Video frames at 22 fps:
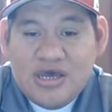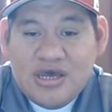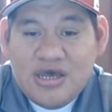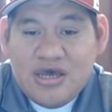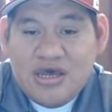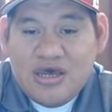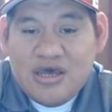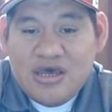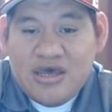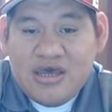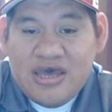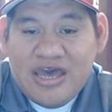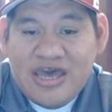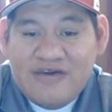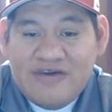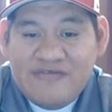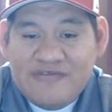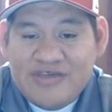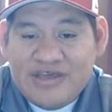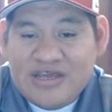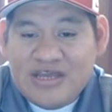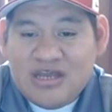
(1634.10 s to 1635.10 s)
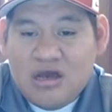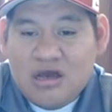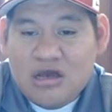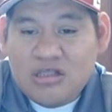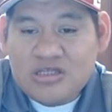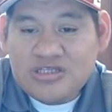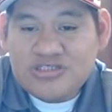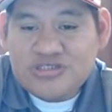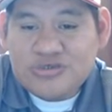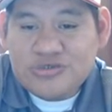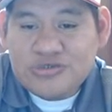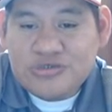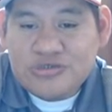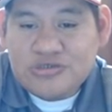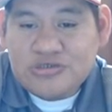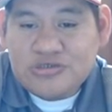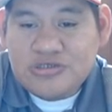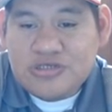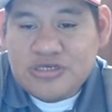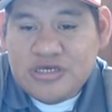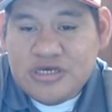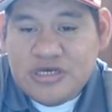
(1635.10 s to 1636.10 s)
half like college
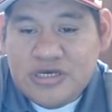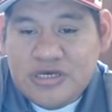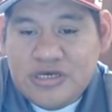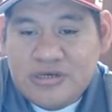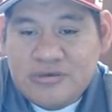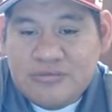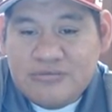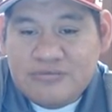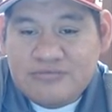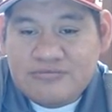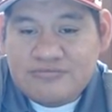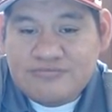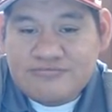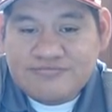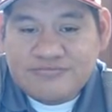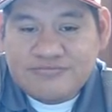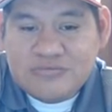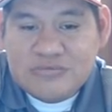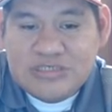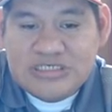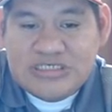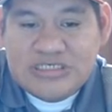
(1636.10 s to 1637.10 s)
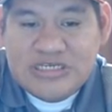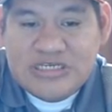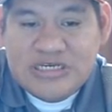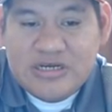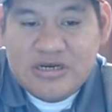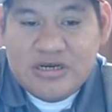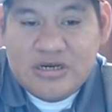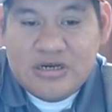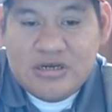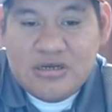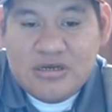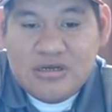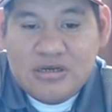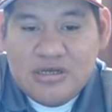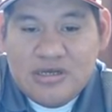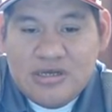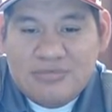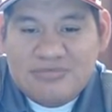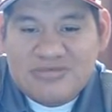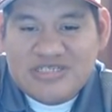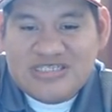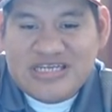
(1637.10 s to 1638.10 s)
ruled. Let me see here.
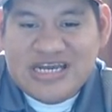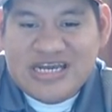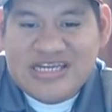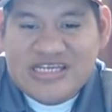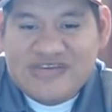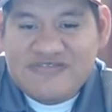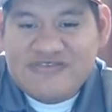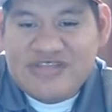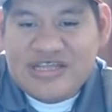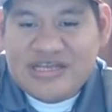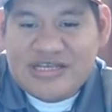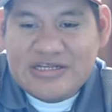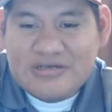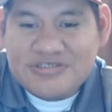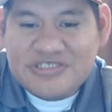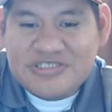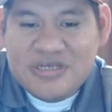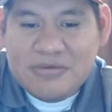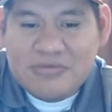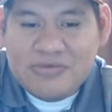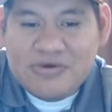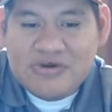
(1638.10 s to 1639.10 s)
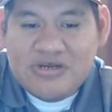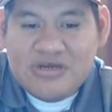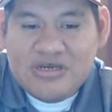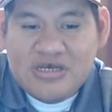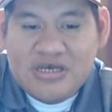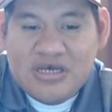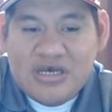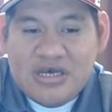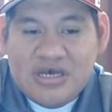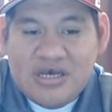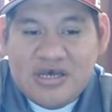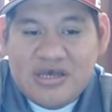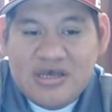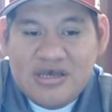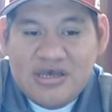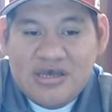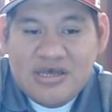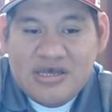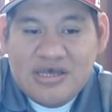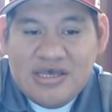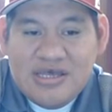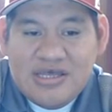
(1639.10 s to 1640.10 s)
Just kind of give you like a summary.
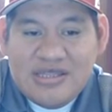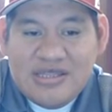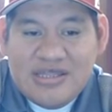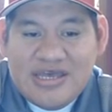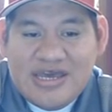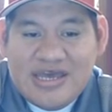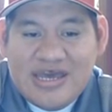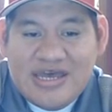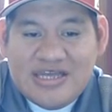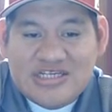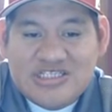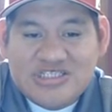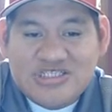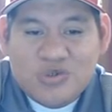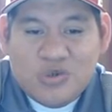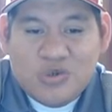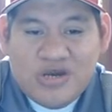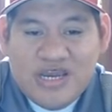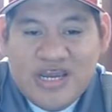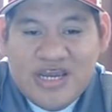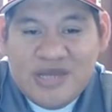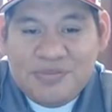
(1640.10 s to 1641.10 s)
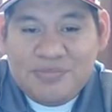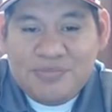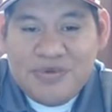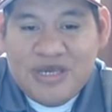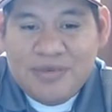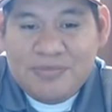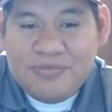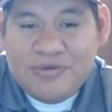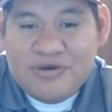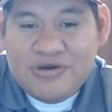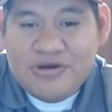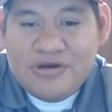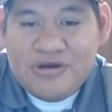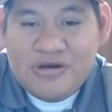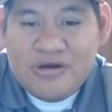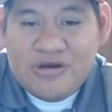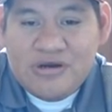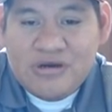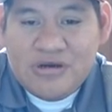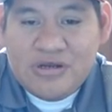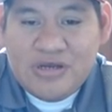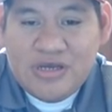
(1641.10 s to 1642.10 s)
They got shorthand
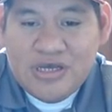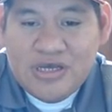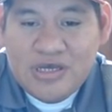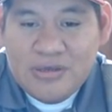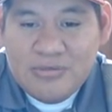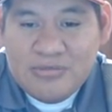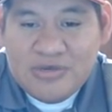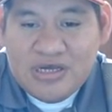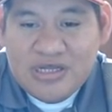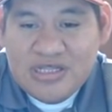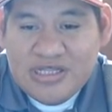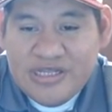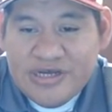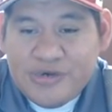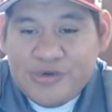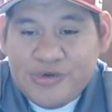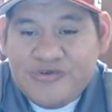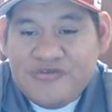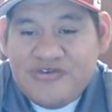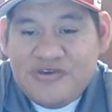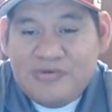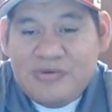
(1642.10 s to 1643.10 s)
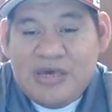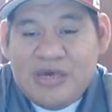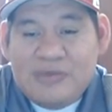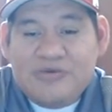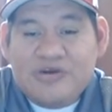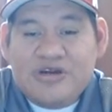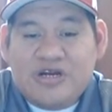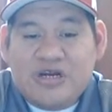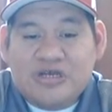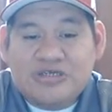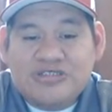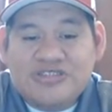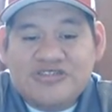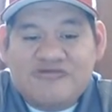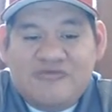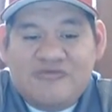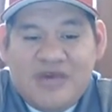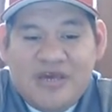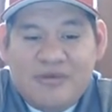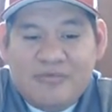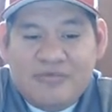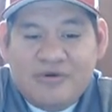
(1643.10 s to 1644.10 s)
paper, calligraphy paper,
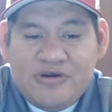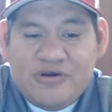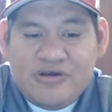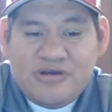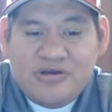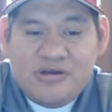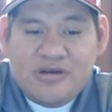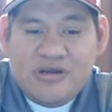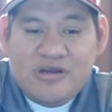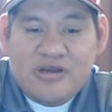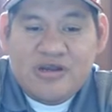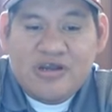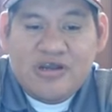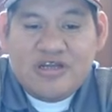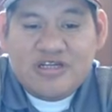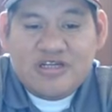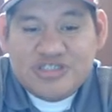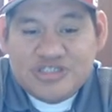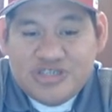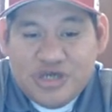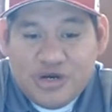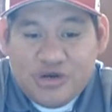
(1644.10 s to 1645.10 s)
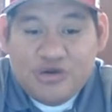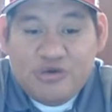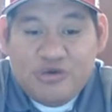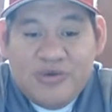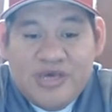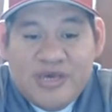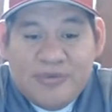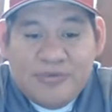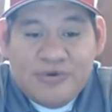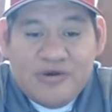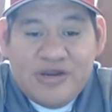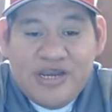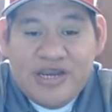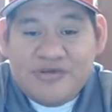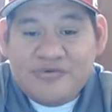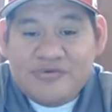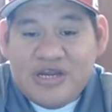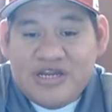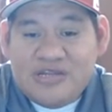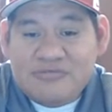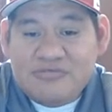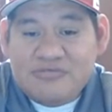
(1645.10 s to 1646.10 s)
cursive paper, journal paper,
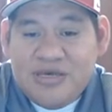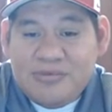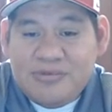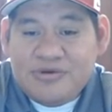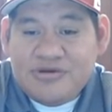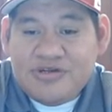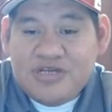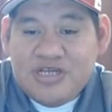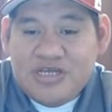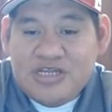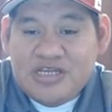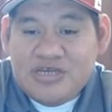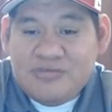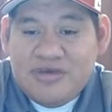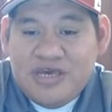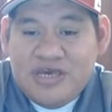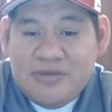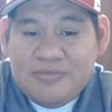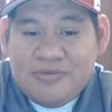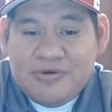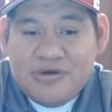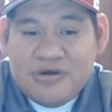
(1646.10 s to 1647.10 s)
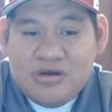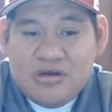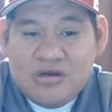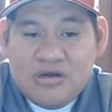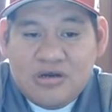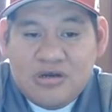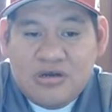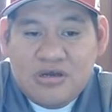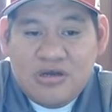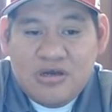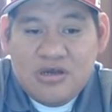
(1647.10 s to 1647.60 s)
handwriting paper, knitting paper,